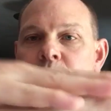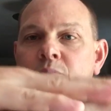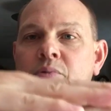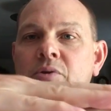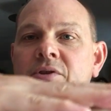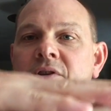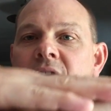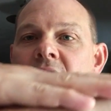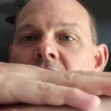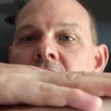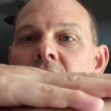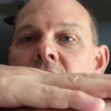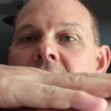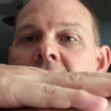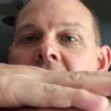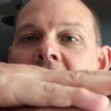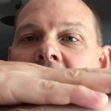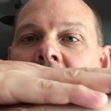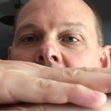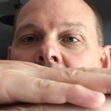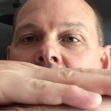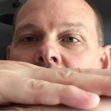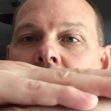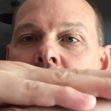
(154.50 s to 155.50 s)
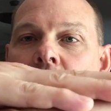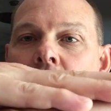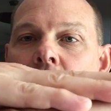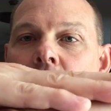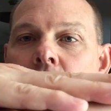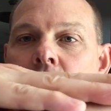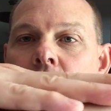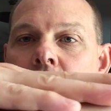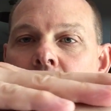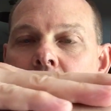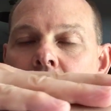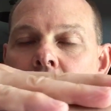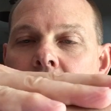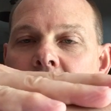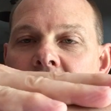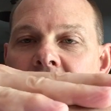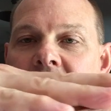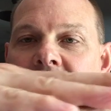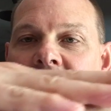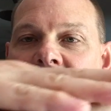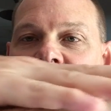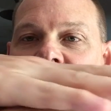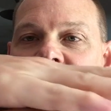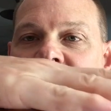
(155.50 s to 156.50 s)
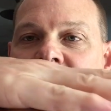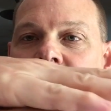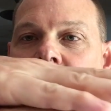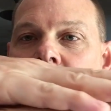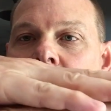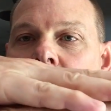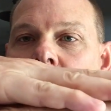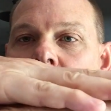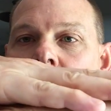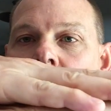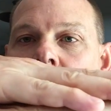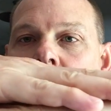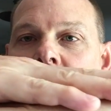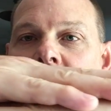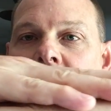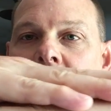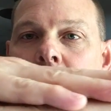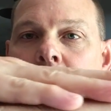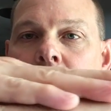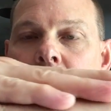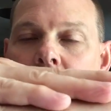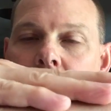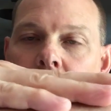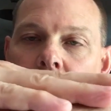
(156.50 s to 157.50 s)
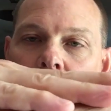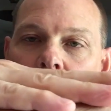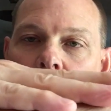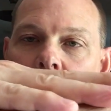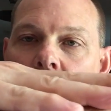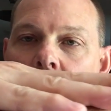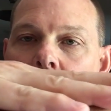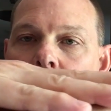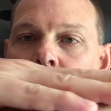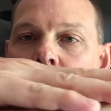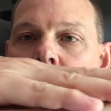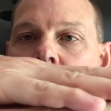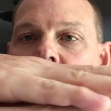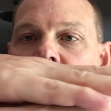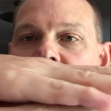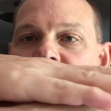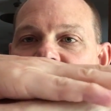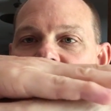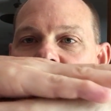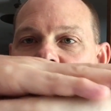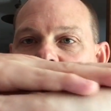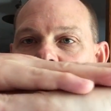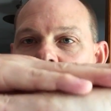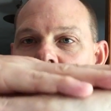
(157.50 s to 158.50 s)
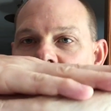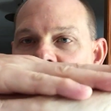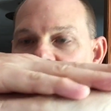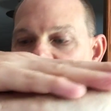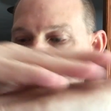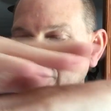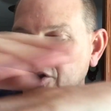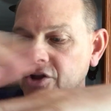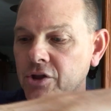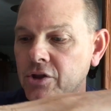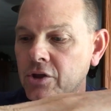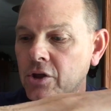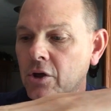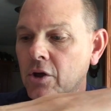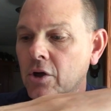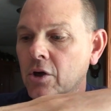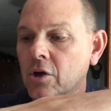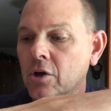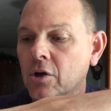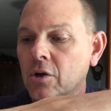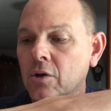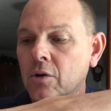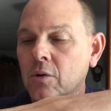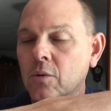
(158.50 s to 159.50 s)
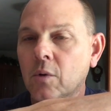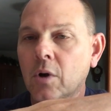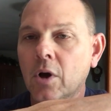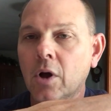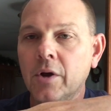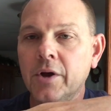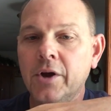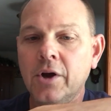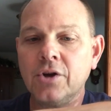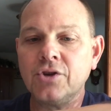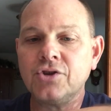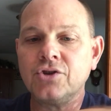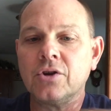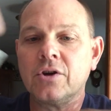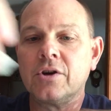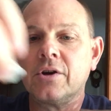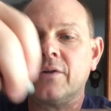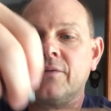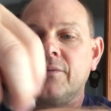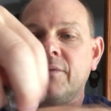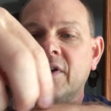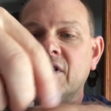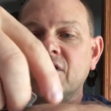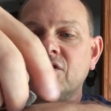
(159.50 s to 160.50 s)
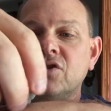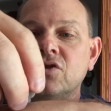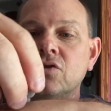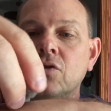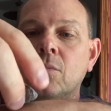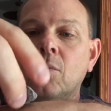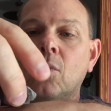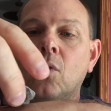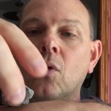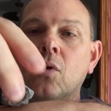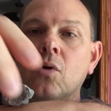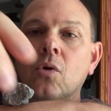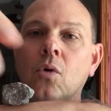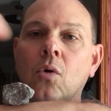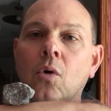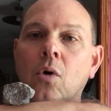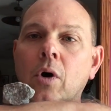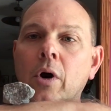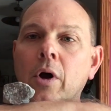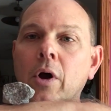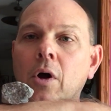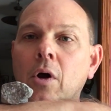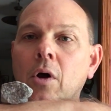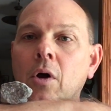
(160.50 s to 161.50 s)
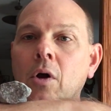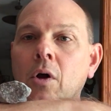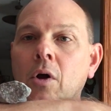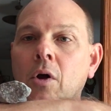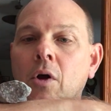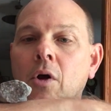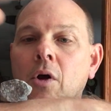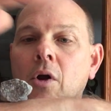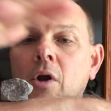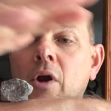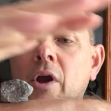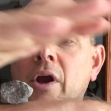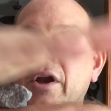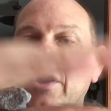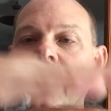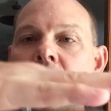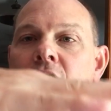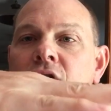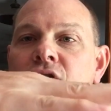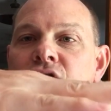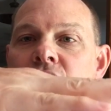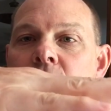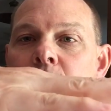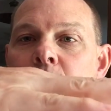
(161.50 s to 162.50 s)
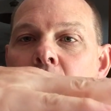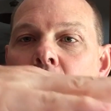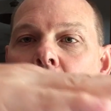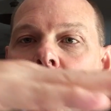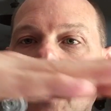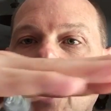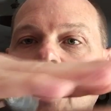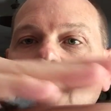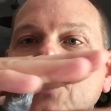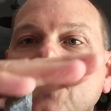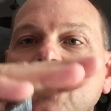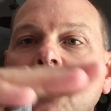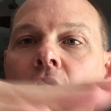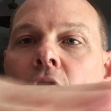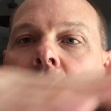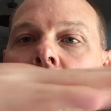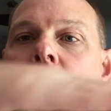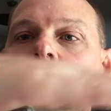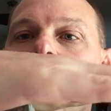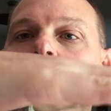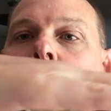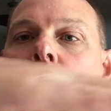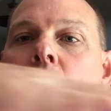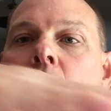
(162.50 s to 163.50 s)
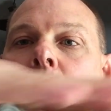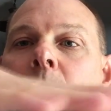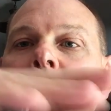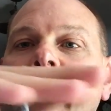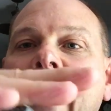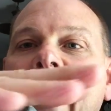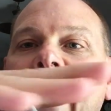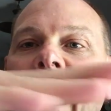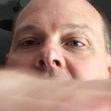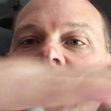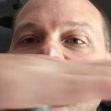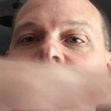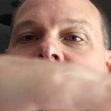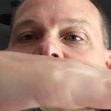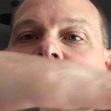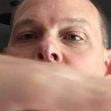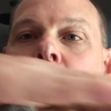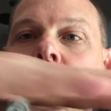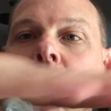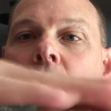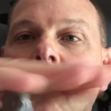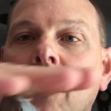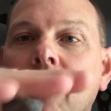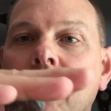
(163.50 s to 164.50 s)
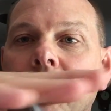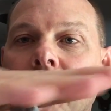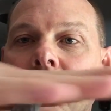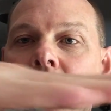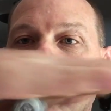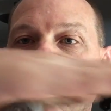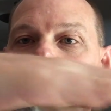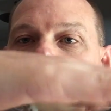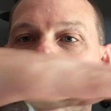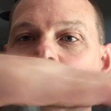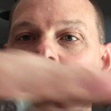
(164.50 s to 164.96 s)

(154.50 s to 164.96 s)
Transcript: pretend you got your, my hands here are like uh, parts in your engine. Well, here's your conventional motor oil and here's your parts going back and forth.